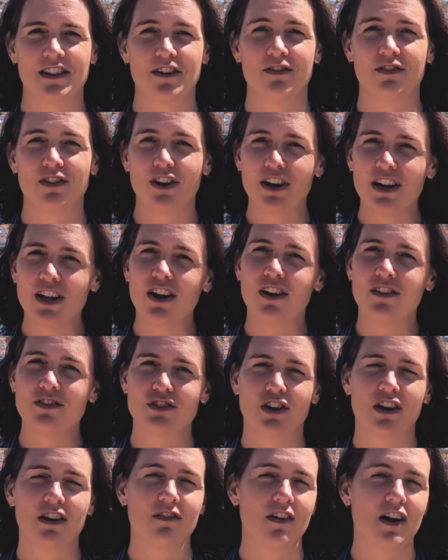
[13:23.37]
The floating
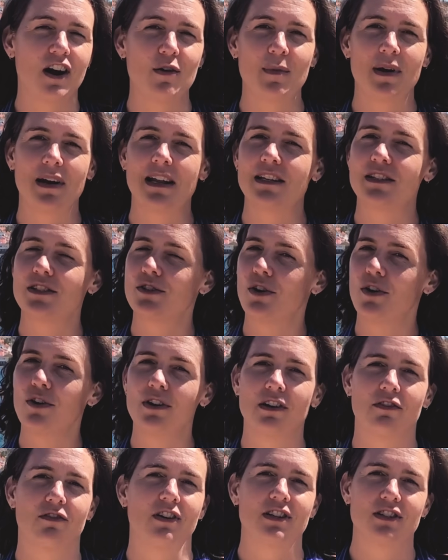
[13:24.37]
offshore environment is so
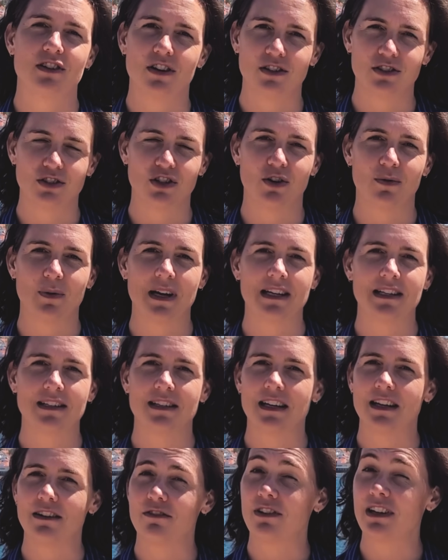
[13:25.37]
different to onshore wind,
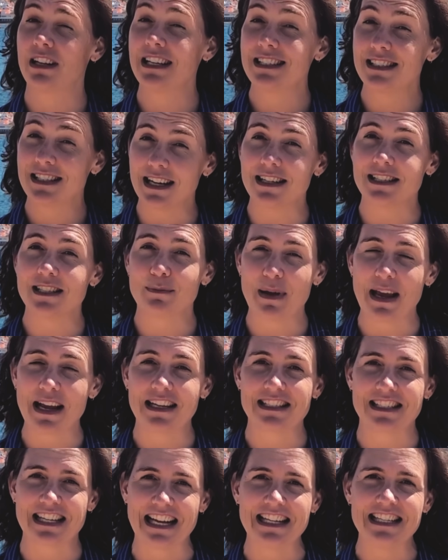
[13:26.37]
it really does
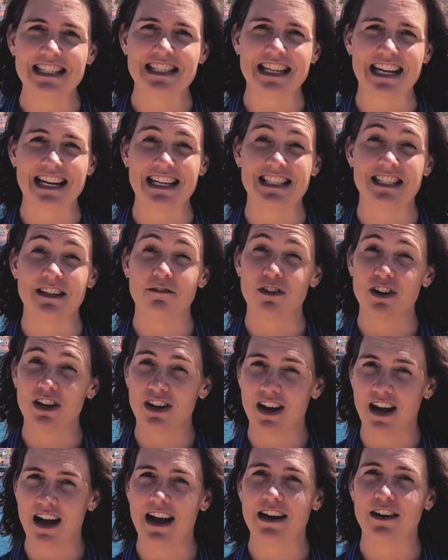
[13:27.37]
make sense that a different
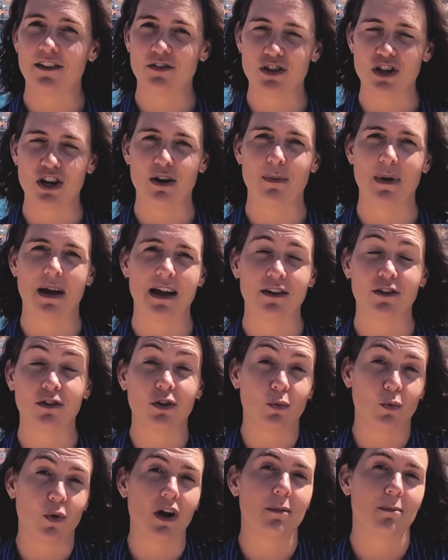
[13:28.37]
kind of turbine
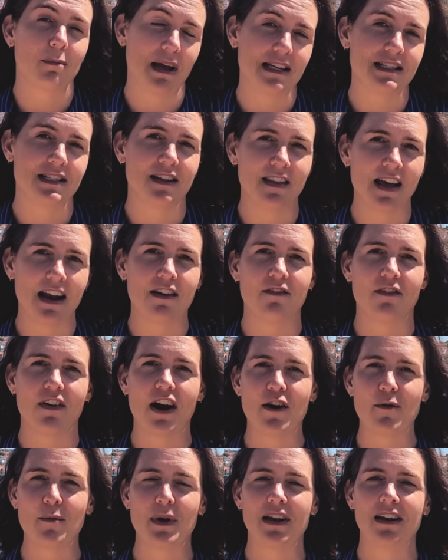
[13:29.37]
could work best in that
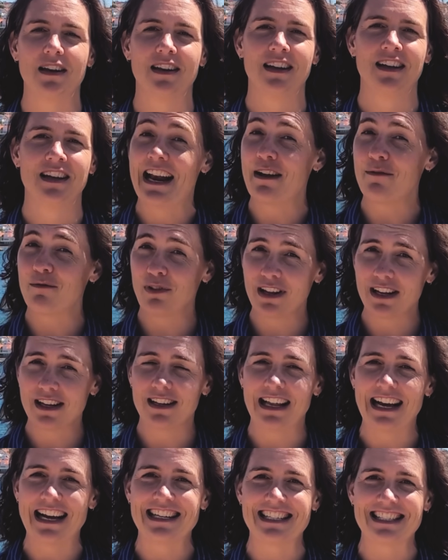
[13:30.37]
environment. And I'm really
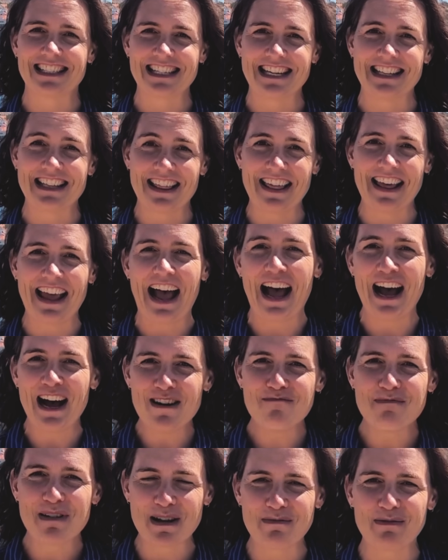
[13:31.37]
glad to see that there
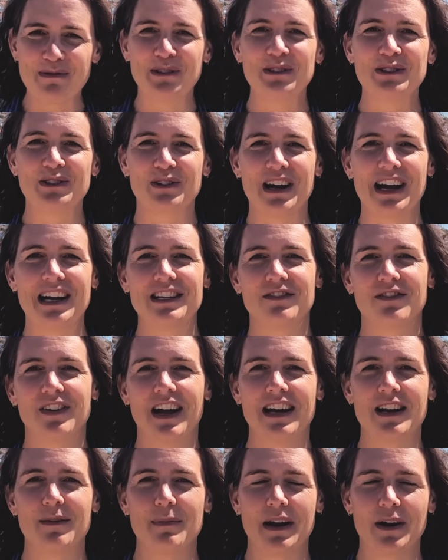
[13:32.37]
are people trying to
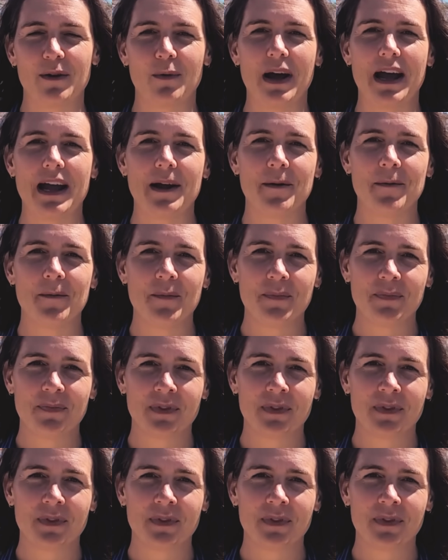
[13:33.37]
find a better way.